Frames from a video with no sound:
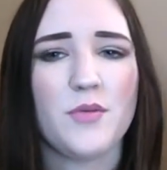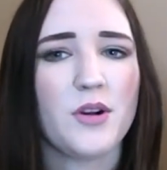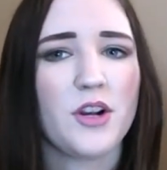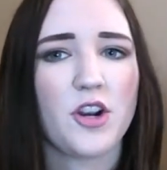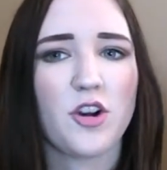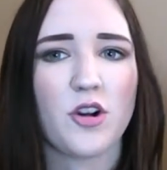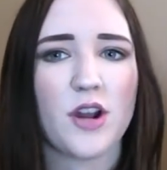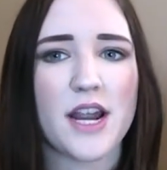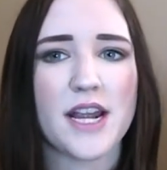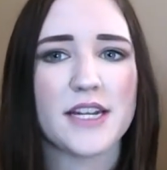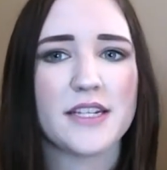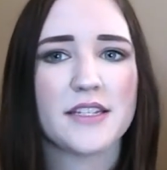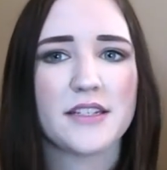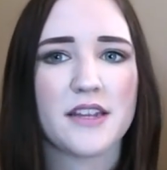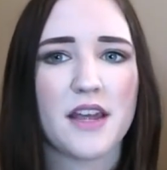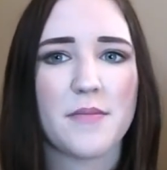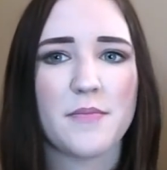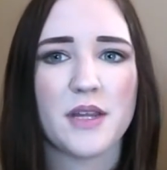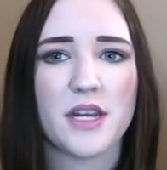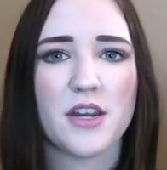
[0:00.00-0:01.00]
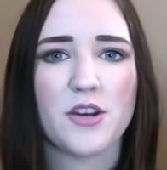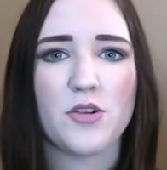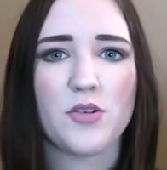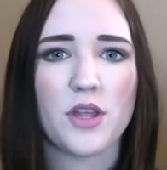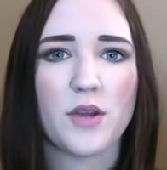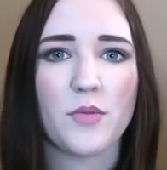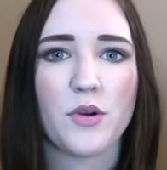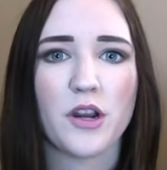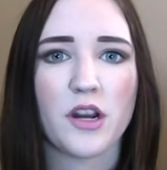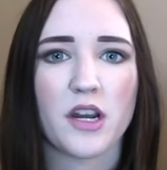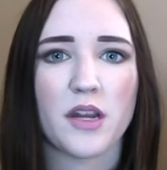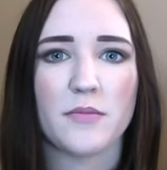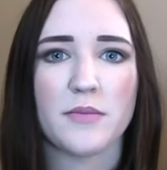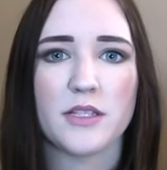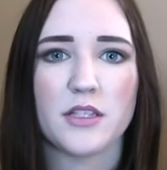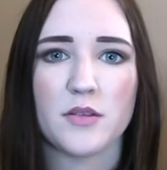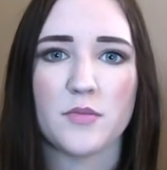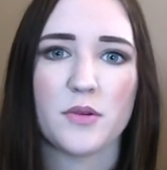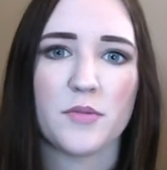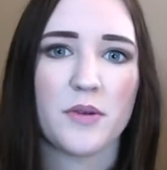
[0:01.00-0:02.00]
great. I mean, I knew they weren't going to be
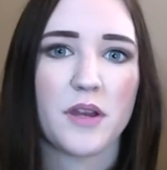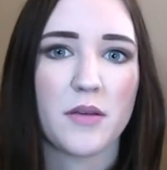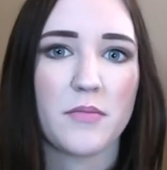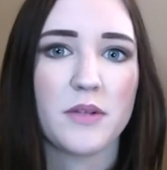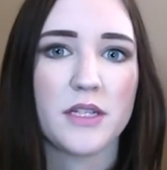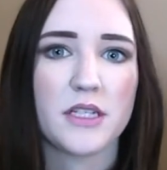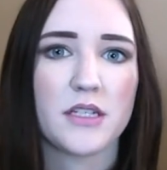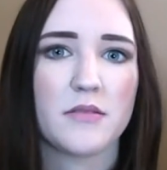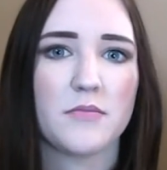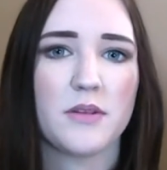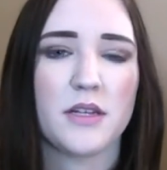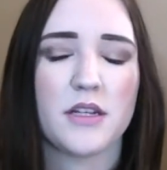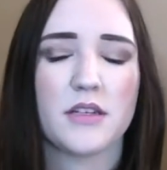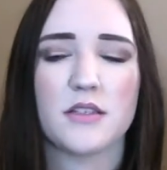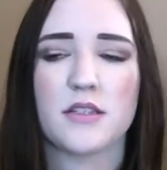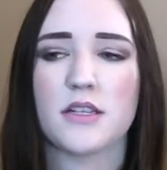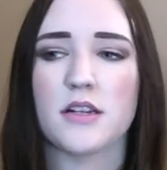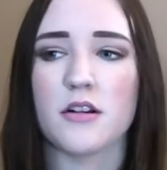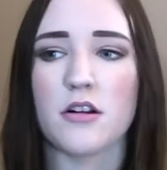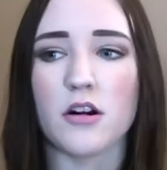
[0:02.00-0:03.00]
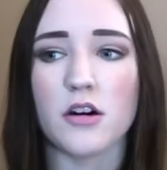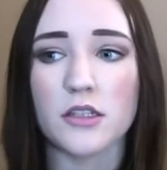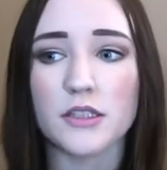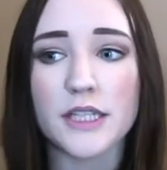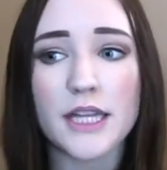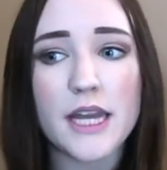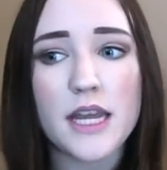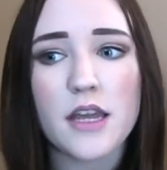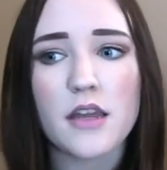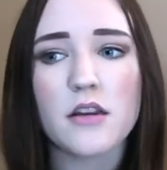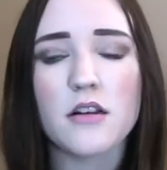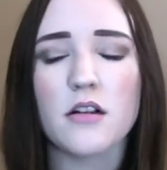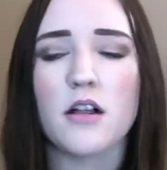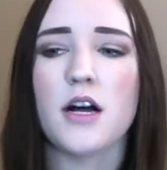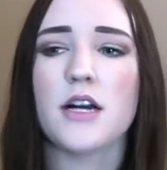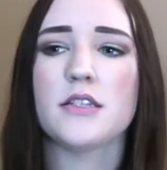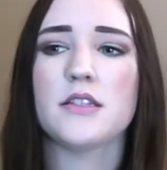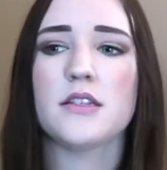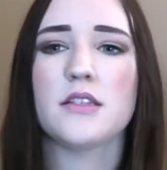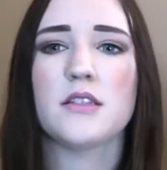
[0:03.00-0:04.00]
super pigmented because they're called Naked
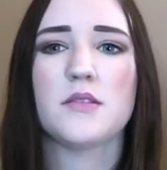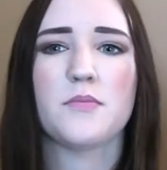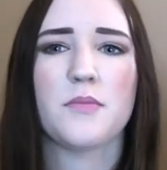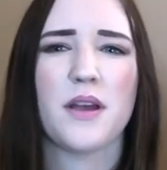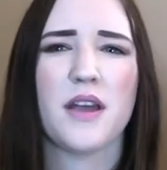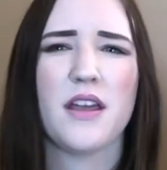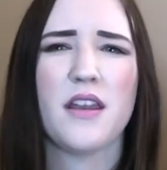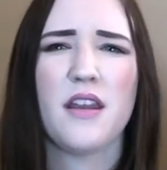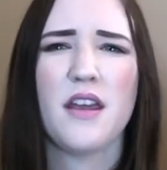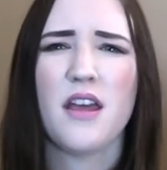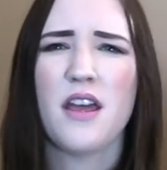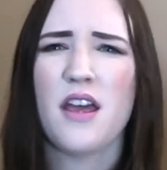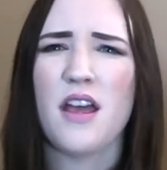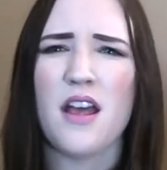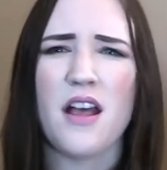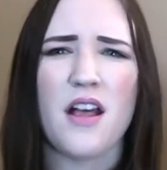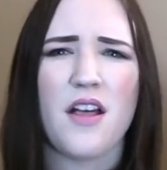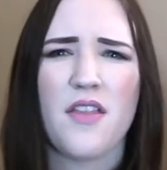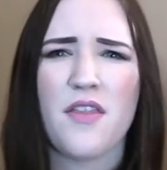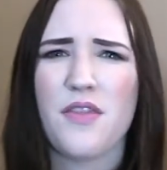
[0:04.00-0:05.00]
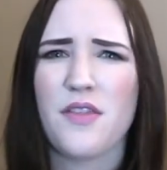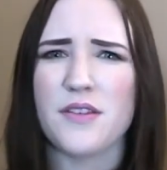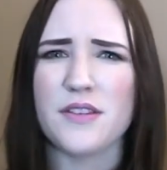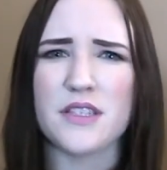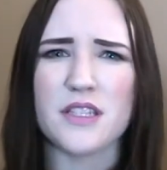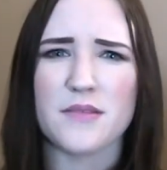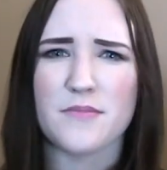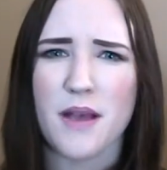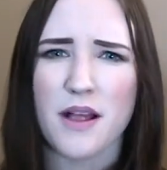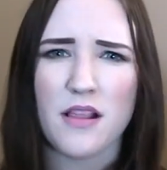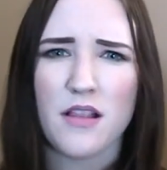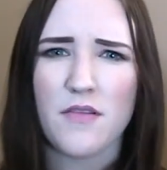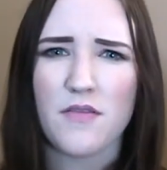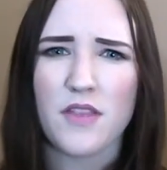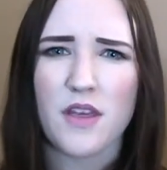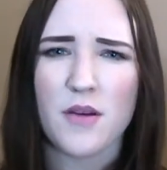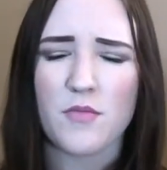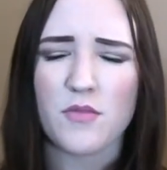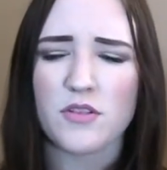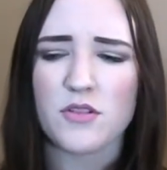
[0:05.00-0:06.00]
glosses, but the smell of
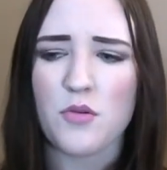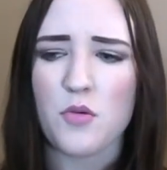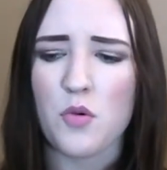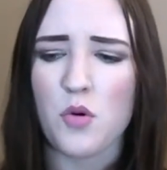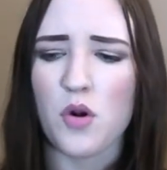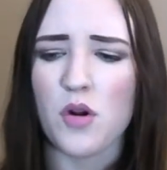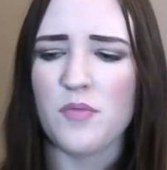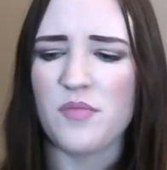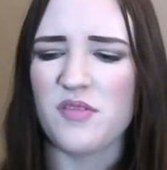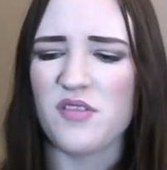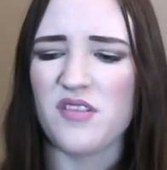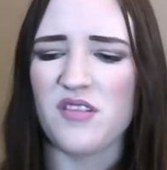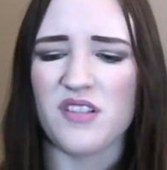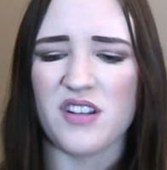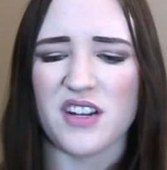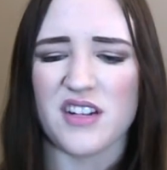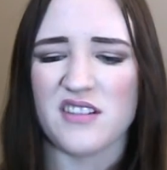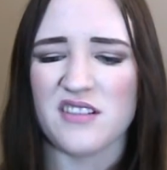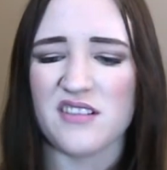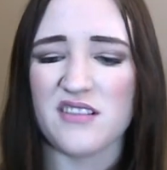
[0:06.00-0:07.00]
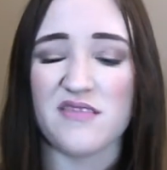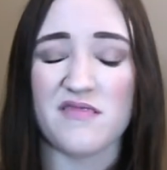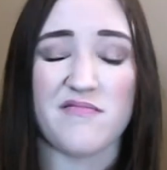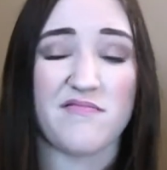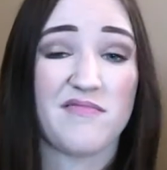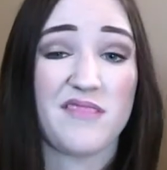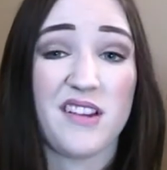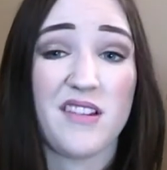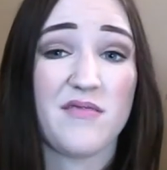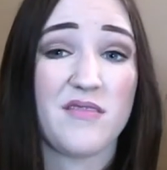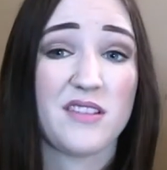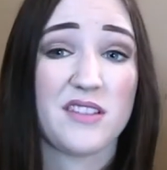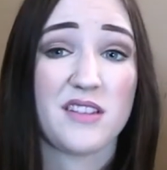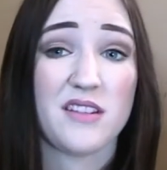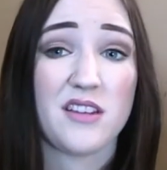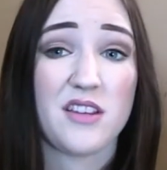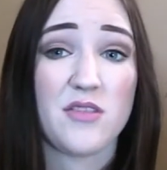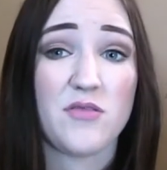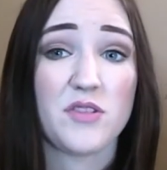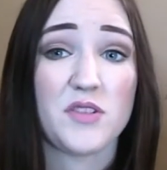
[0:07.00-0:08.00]
them was horrible, and I wasn't
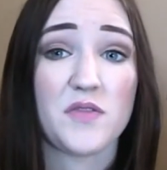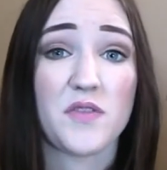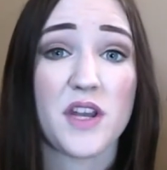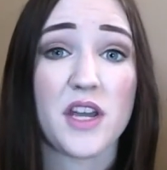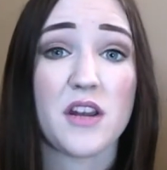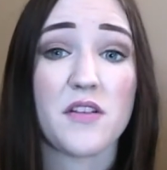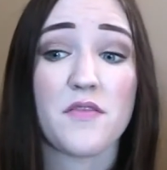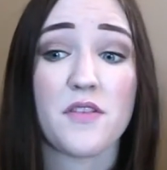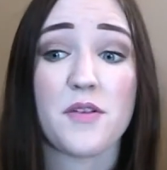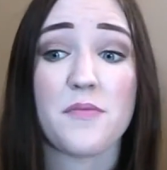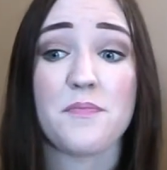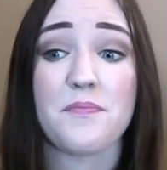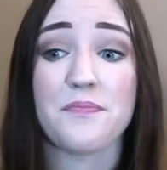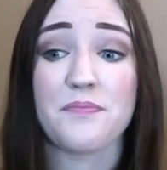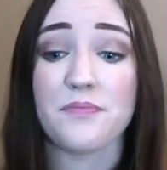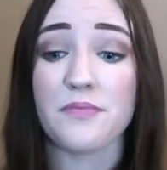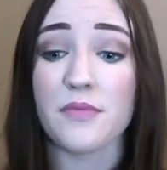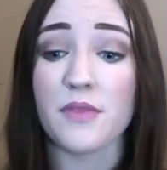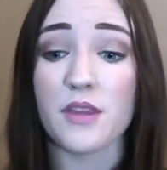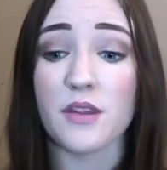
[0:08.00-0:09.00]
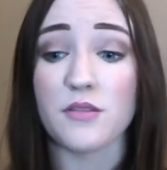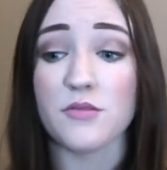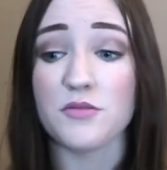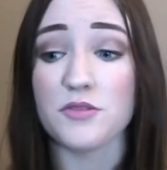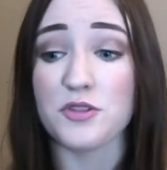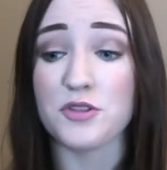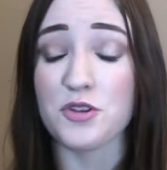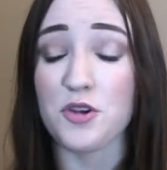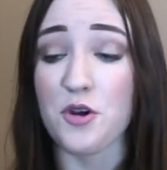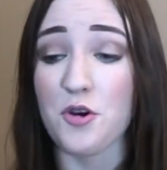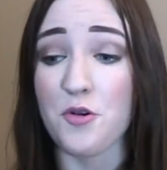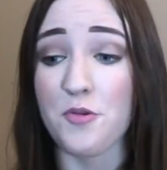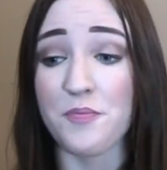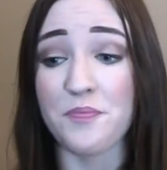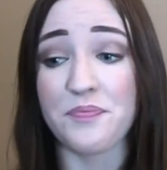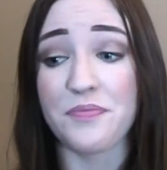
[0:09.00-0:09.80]
a huge fan of them. So